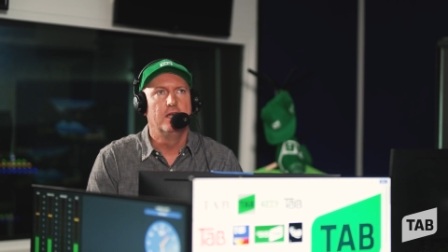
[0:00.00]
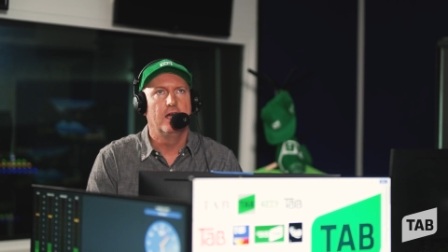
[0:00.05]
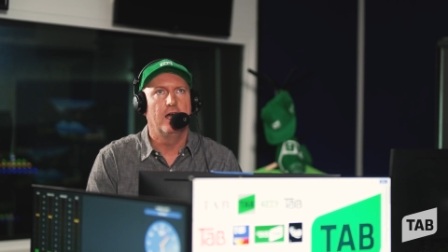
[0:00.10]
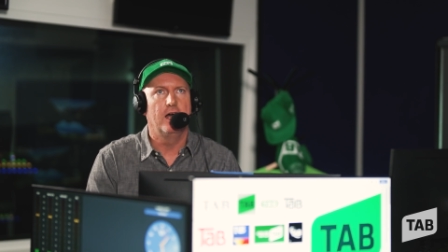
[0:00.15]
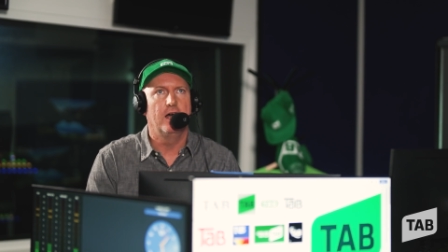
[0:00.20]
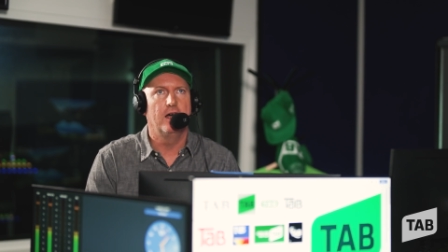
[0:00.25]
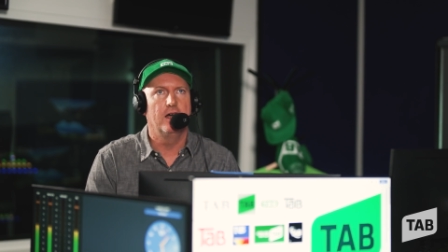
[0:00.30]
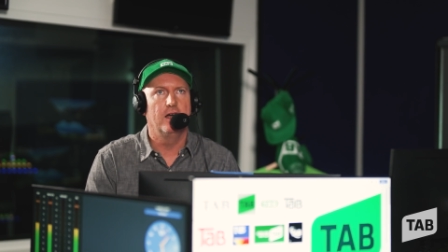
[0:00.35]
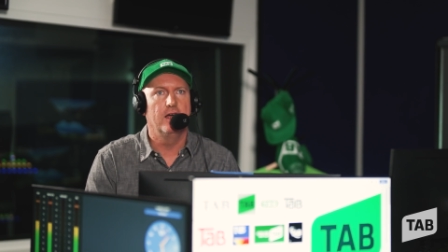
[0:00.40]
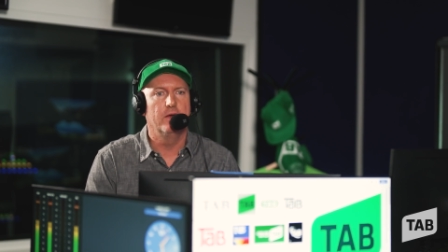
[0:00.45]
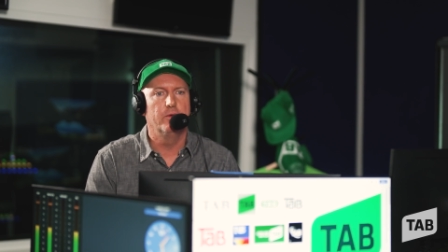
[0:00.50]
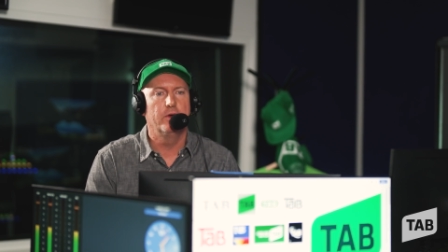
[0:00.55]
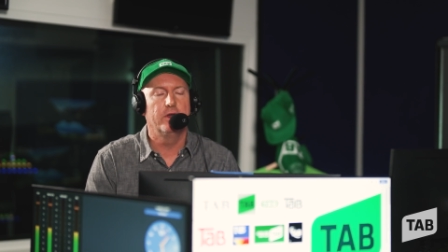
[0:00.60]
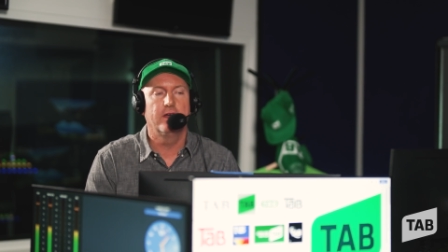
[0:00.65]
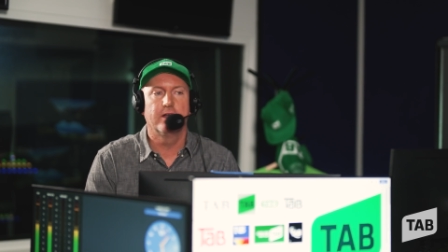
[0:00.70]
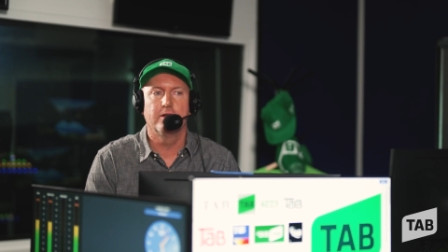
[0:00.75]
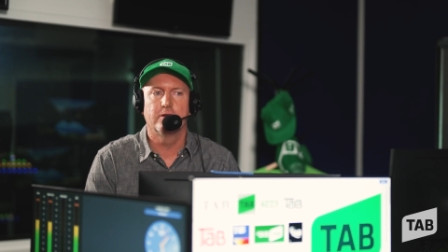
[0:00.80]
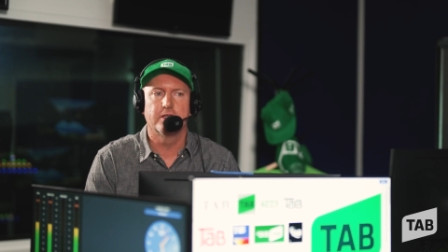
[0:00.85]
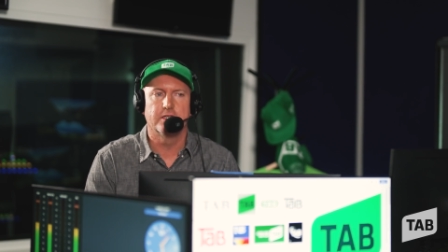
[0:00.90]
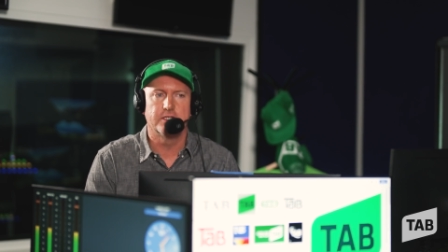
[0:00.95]
And when
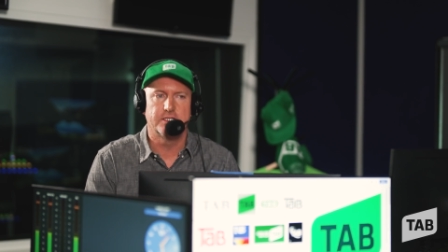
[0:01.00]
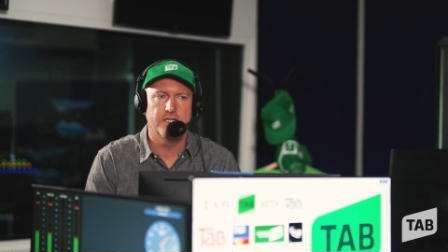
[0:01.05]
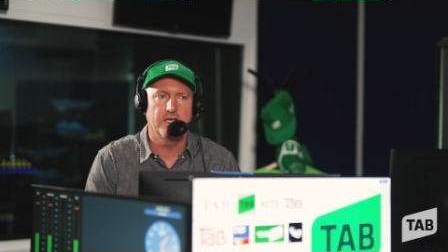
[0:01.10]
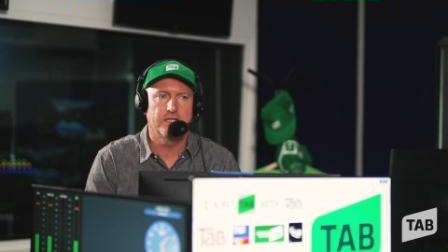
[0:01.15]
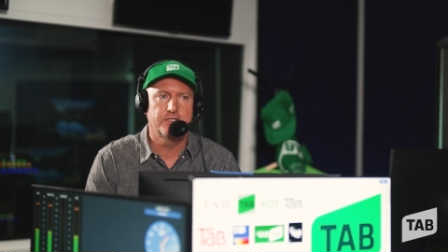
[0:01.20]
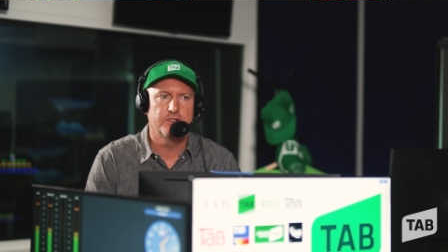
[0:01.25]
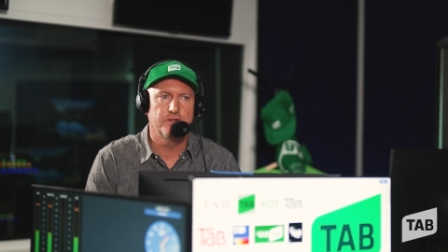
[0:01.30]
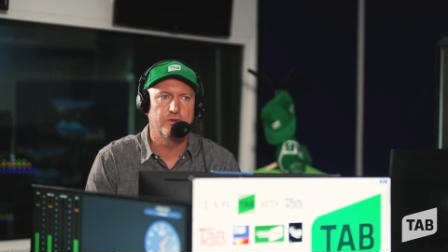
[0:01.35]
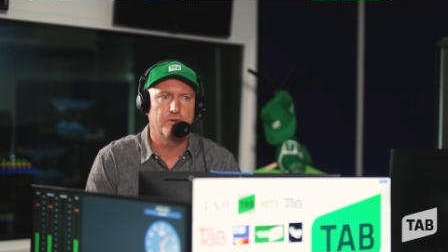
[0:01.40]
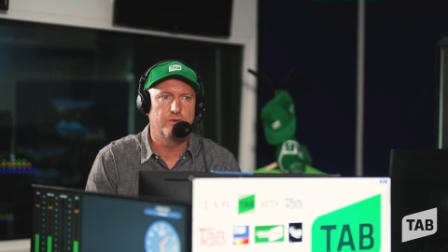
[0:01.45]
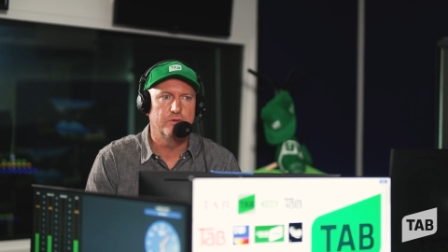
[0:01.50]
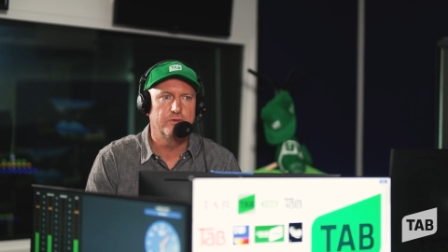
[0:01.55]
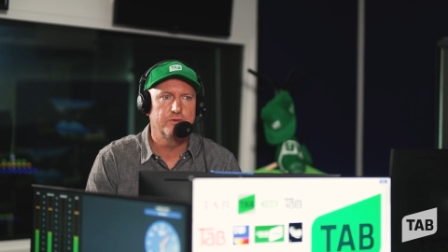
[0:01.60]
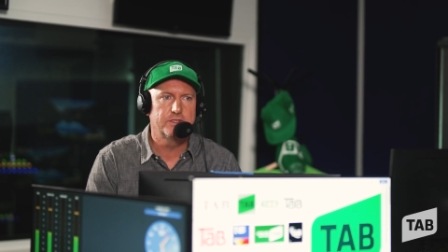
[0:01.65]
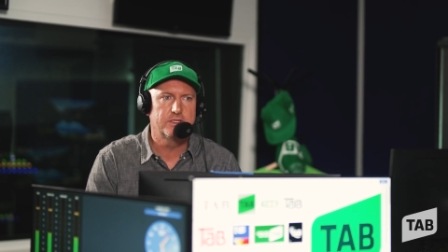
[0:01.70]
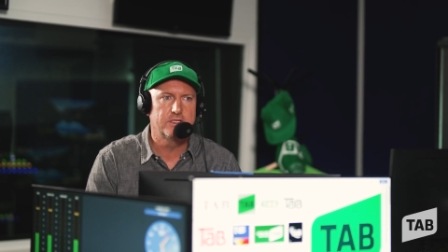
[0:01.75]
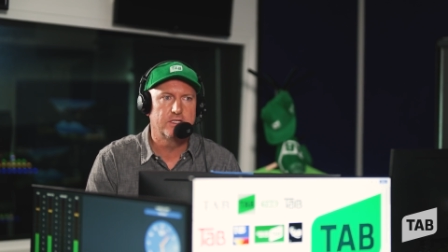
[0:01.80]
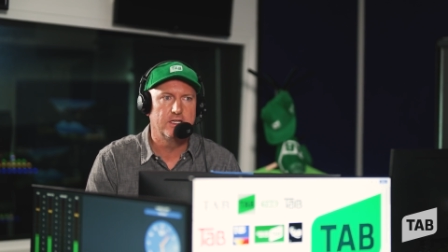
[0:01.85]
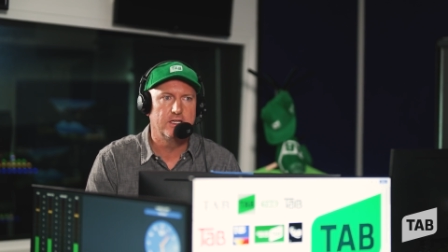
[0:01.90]
I look at the sectionals,